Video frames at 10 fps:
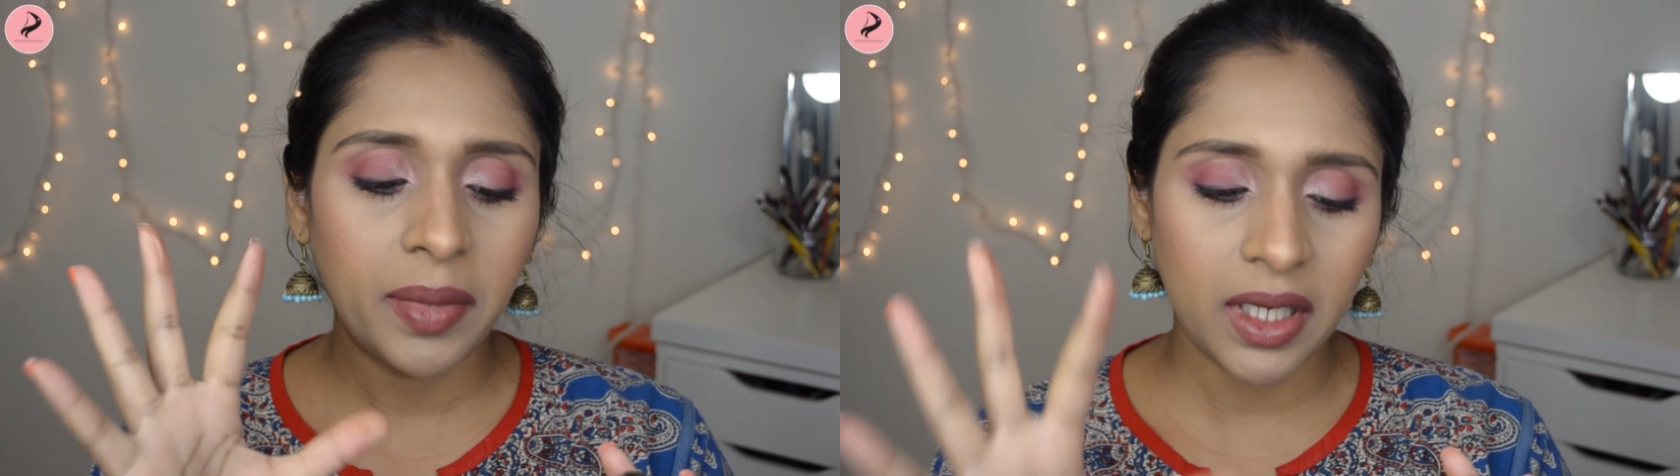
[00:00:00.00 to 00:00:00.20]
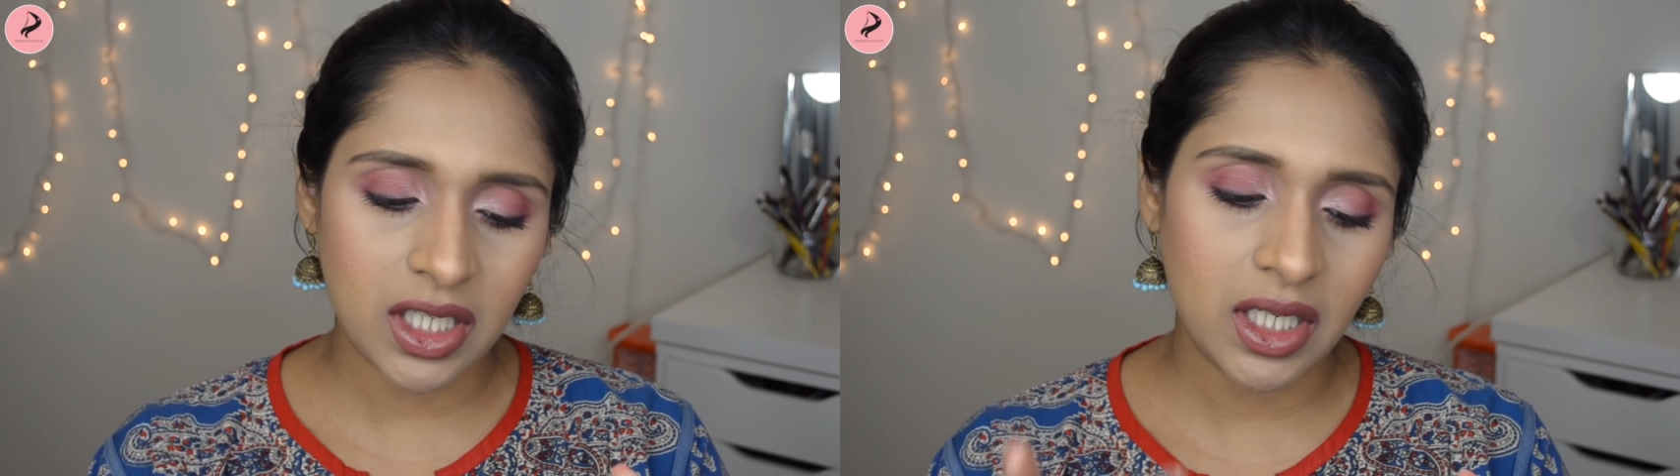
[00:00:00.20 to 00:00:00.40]

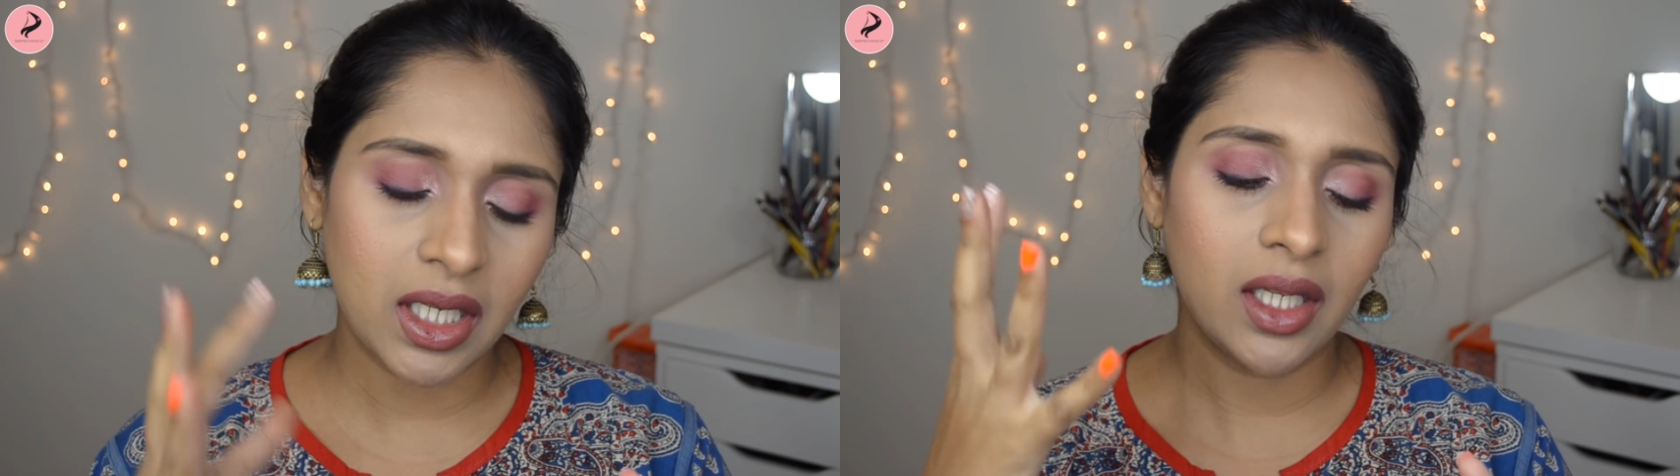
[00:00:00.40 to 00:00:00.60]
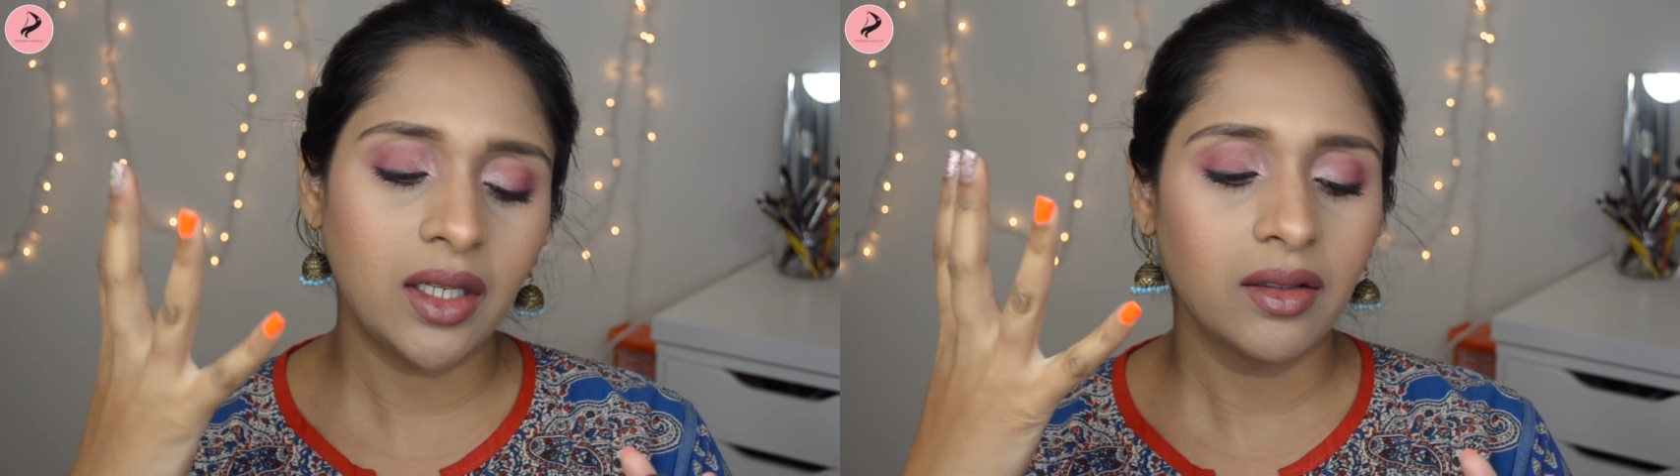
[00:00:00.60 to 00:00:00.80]

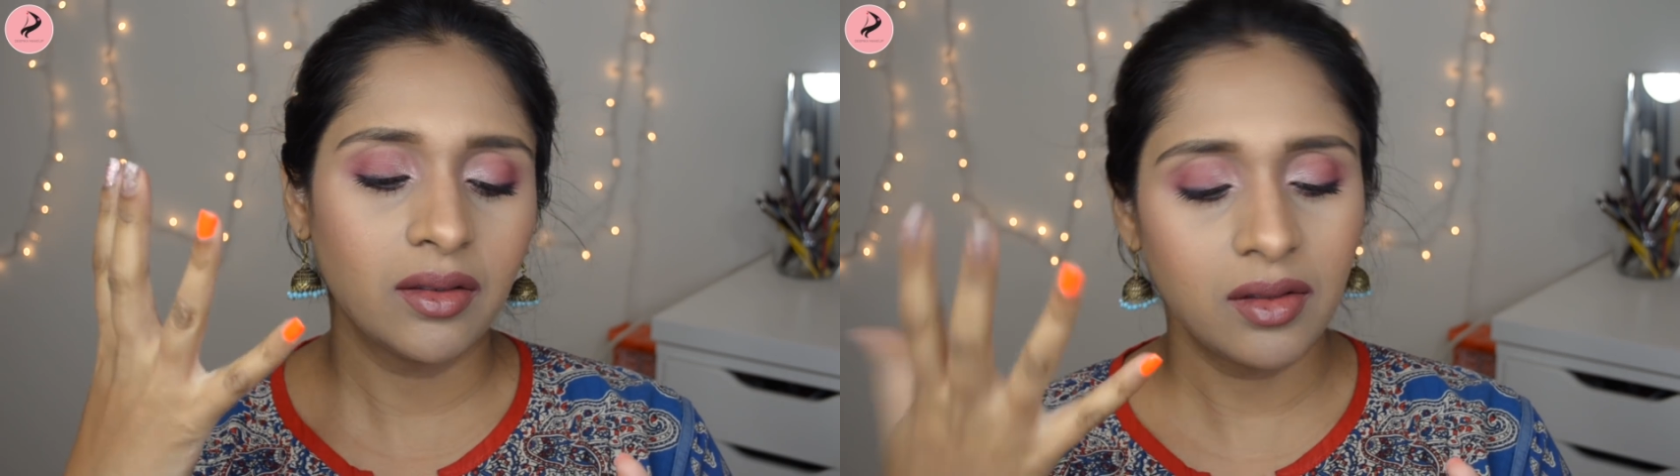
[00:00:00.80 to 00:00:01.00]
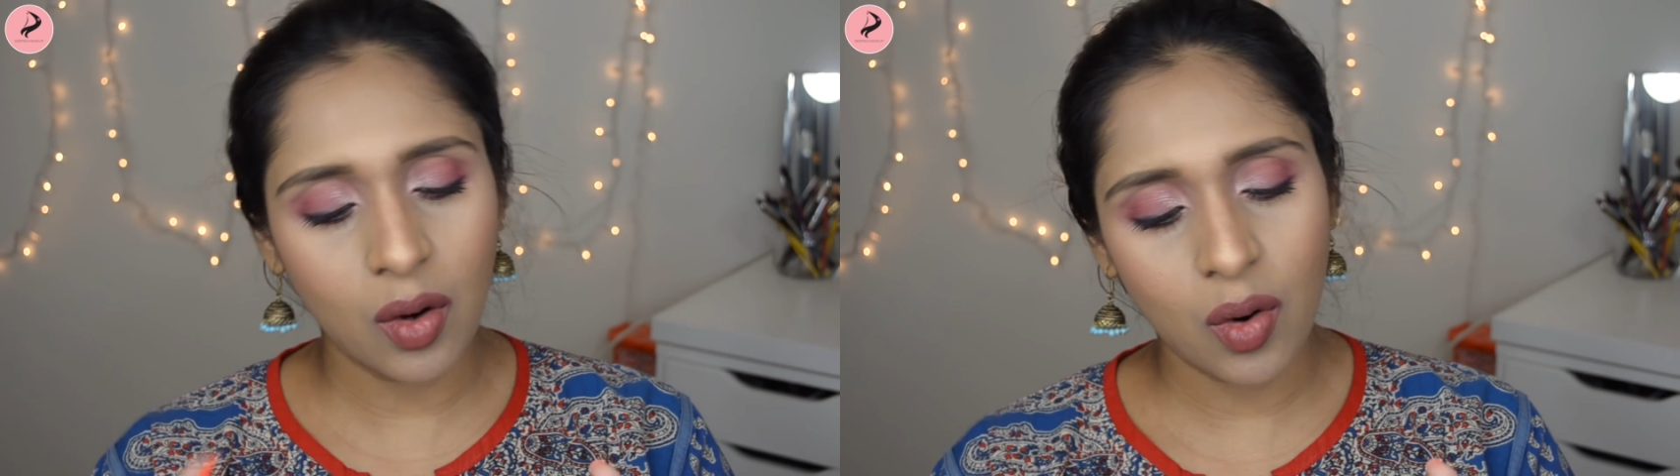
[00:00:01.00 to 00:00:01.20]
peachy
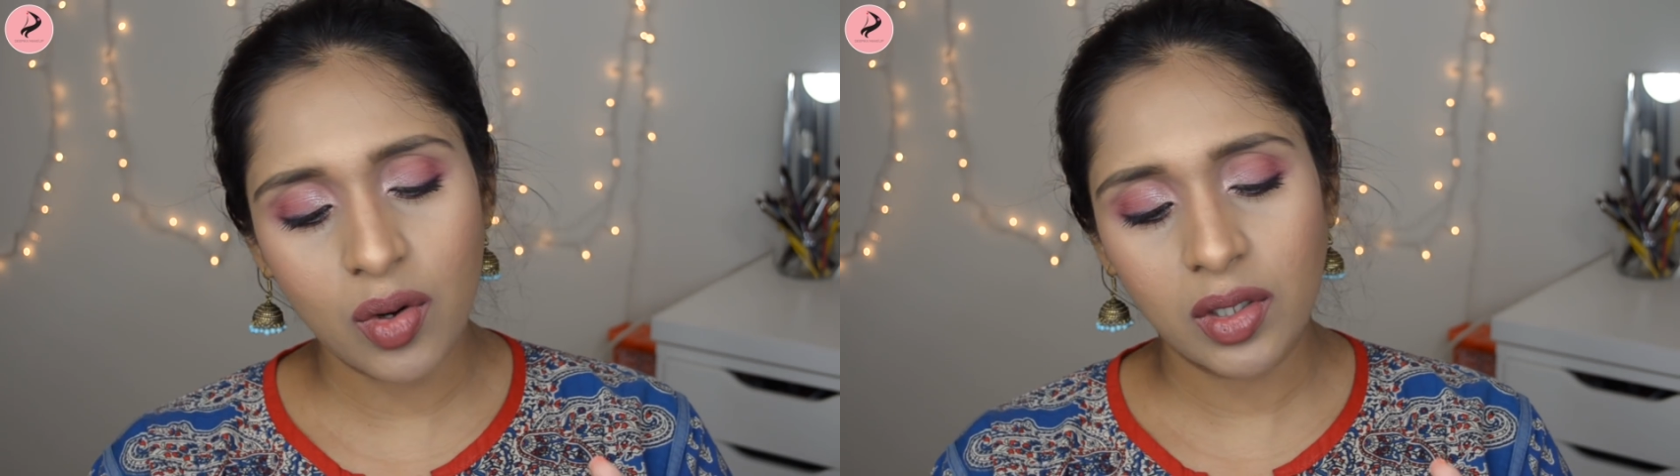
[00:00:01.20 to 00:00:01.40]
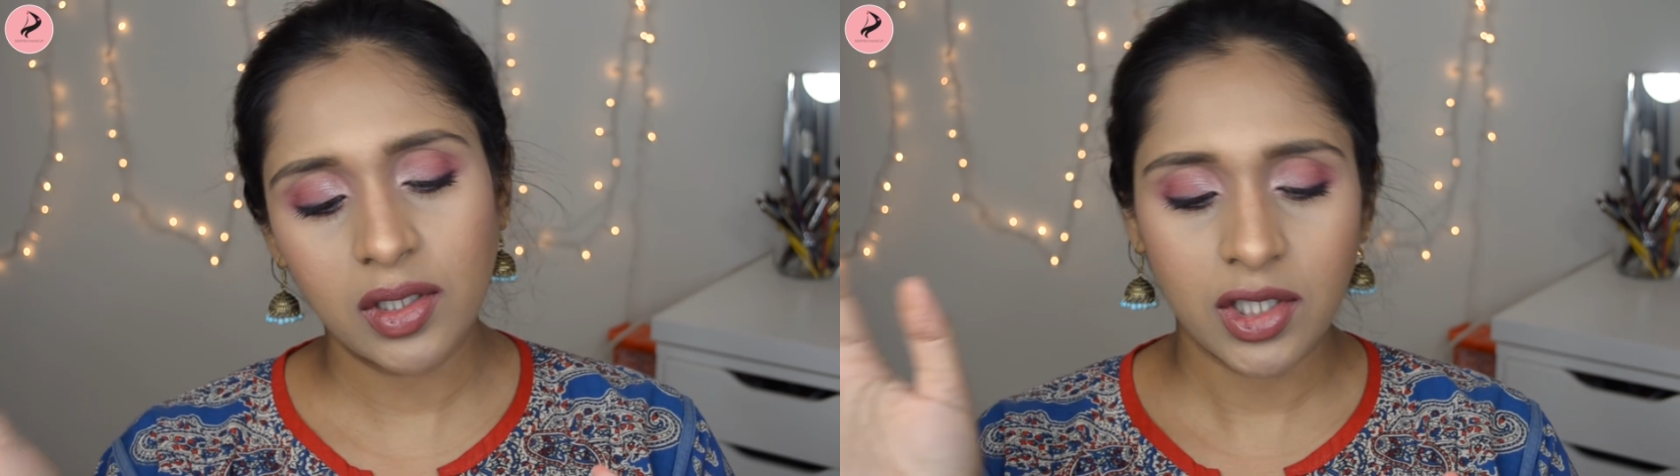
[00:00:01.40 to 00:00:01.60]

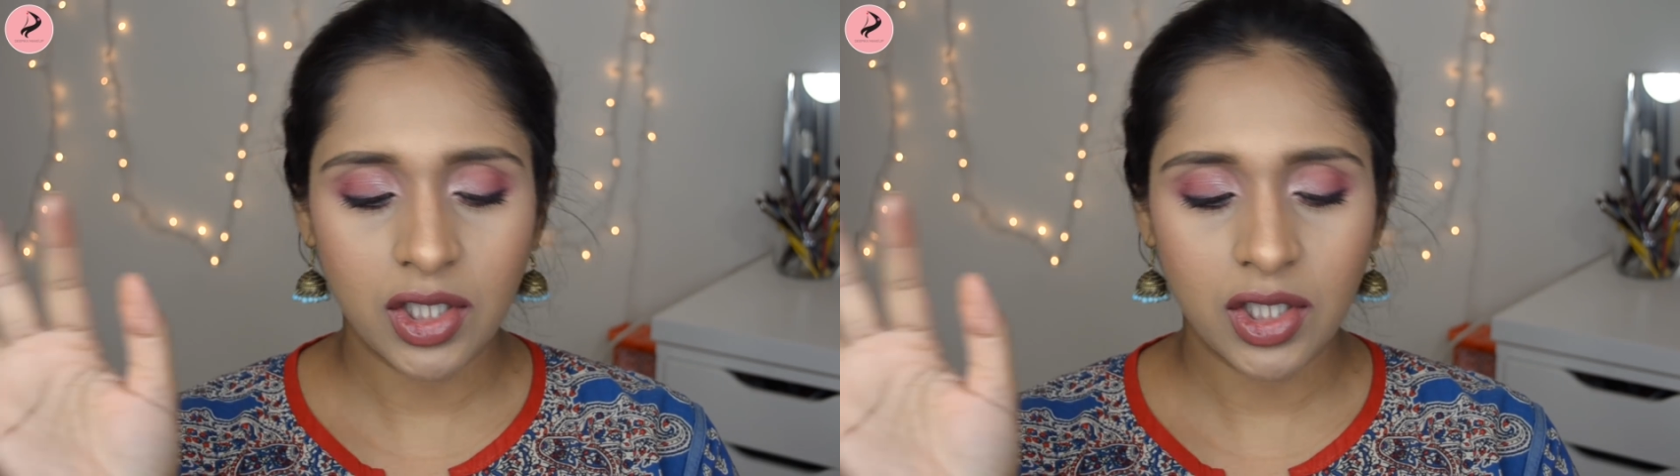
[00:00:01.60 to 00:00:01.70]
gold